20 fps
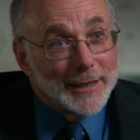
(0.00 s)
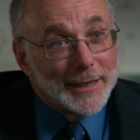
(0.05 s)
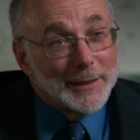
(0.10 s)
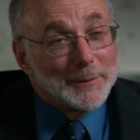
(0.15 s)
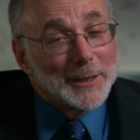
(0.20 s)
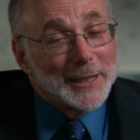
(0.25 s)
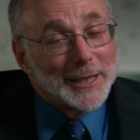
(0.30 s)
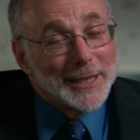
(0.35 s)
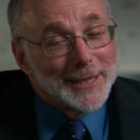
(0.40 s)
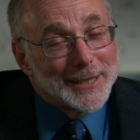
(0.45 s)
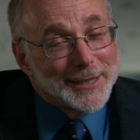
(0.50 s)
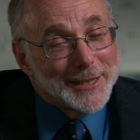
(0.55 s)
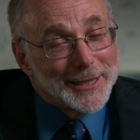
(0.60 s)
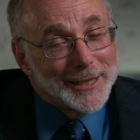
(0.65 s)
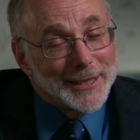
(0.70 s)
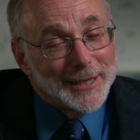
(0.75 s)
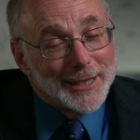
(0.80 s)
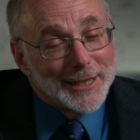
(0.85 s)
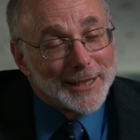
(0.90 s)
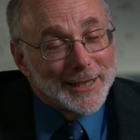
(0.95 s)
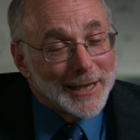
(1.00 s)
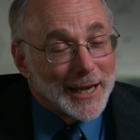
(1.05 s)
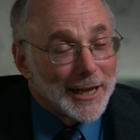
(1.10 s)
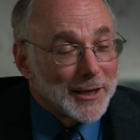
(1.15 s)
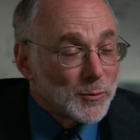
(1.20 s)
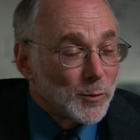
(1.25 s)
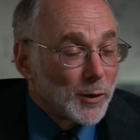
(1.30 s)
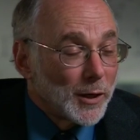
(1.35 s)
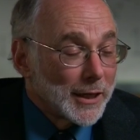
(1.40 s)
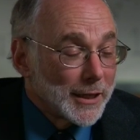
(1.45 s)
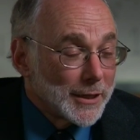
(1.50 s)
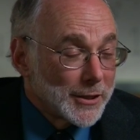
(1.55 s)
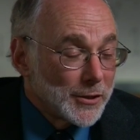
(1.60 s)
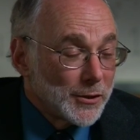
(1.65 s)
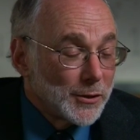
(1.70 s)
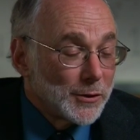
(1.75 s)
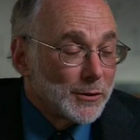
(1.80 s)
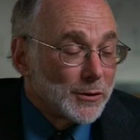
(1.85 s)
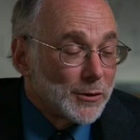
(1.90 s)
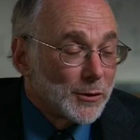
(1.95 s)
DVD and CD as well as
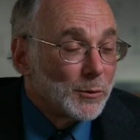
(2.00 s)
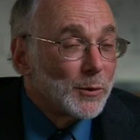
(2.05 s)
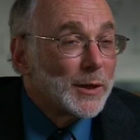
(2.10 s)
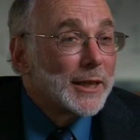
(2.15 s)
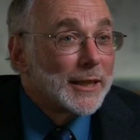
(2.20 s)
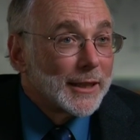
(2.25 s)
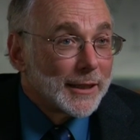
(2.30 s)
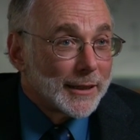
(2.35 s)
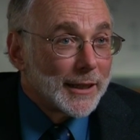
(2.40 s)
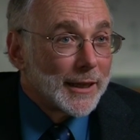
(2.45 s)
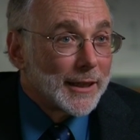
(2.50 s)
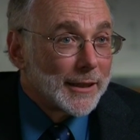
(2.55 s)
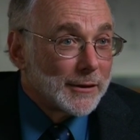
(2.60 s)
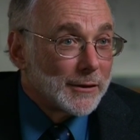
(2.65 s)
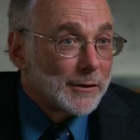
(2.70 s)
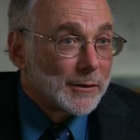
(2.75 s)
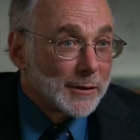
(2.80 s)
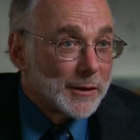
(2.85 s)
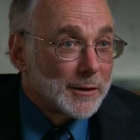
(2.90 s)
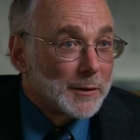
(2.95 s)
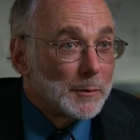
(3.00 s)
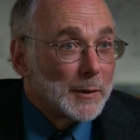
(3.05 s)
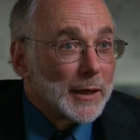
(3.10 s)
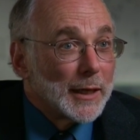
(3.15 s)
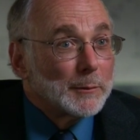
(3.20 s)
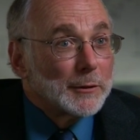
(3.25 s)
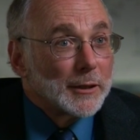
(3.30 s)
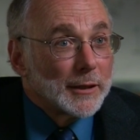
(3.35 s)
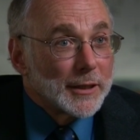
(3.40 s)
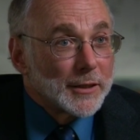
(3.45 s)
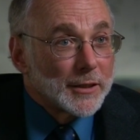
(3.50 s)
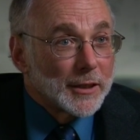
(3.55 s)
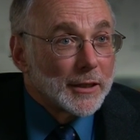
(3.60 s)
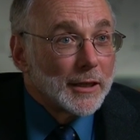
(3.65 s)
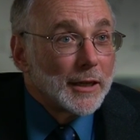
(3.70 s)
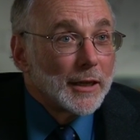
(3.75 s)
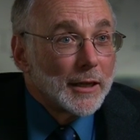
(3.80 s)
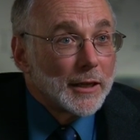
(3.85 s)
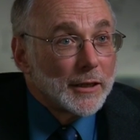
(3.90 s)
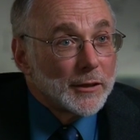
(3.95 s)
to read it and to be able to listen
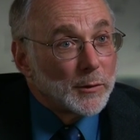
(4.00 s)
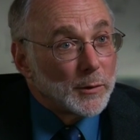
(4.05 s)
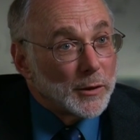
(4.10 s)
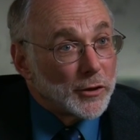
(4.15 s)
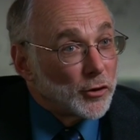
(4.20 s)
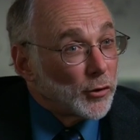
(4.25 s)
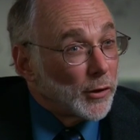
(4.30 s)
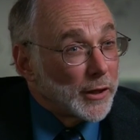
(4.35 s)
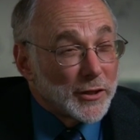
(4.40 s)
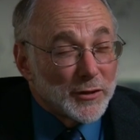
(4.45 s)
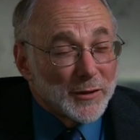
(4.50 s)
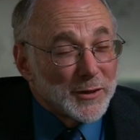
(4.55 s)
to it and enjoy it.